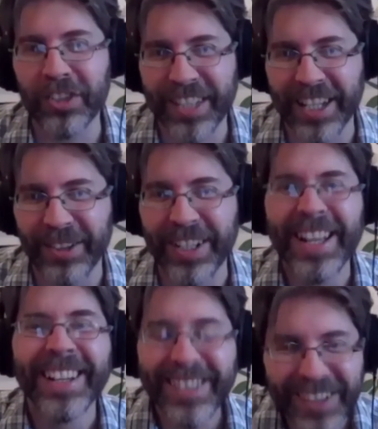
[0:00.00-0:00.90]
getting away.
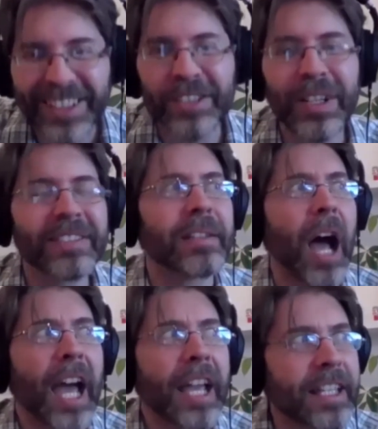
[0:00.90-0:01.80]
So like,
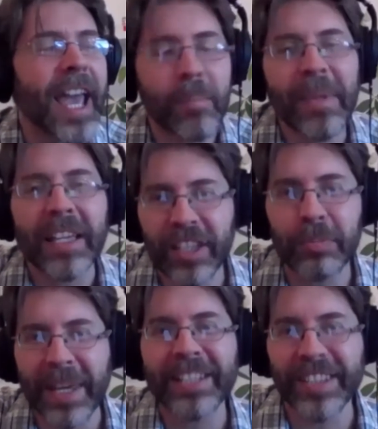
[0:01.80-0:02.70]
I can't make this
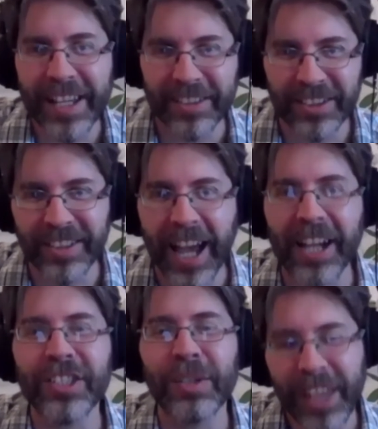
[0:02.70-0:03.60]
make sense.
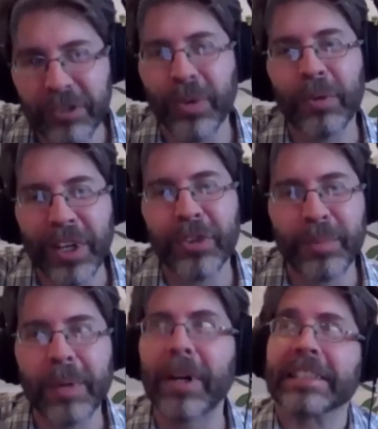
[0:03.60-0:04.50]
Actually, right. that's what went through
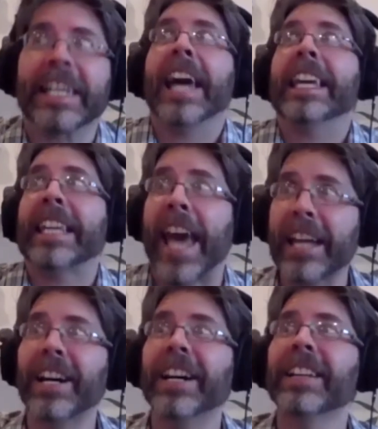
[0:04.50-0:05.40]
my mind. I was like, I
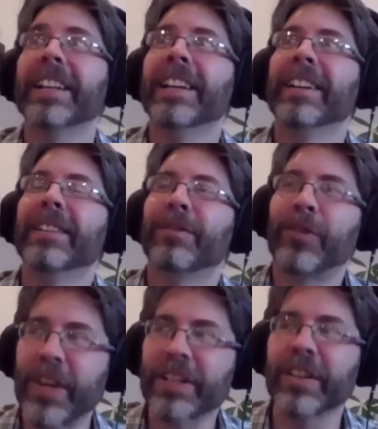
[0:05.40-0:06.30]
cannot
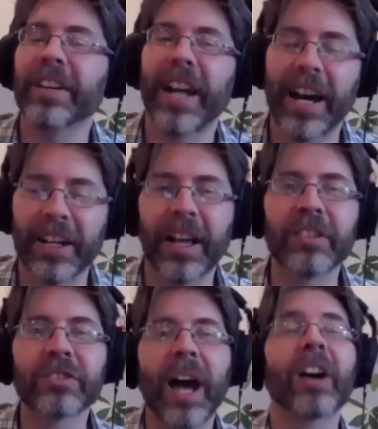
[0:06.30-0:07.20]
figure out how I
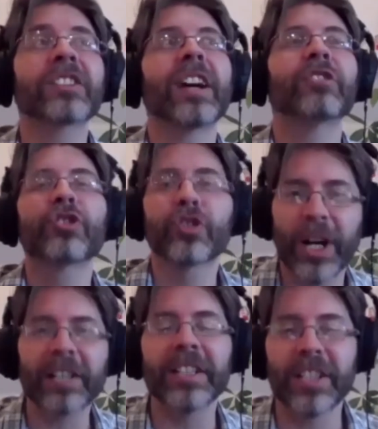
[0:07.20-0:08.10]
was actually I was
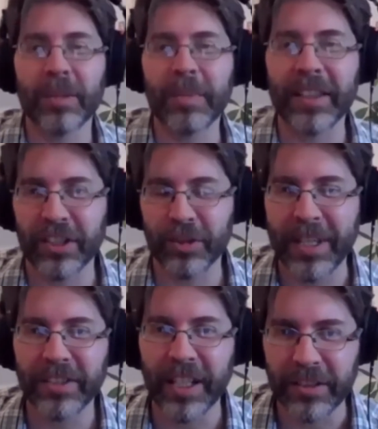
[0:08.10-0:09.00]
struggling to make this make
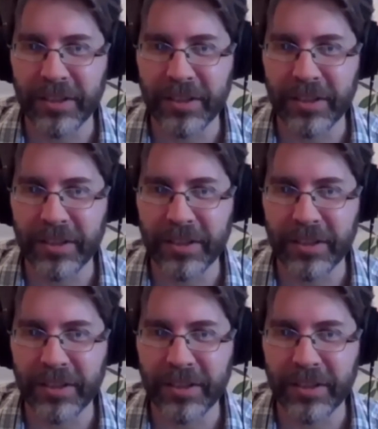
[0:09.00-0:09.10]
sense.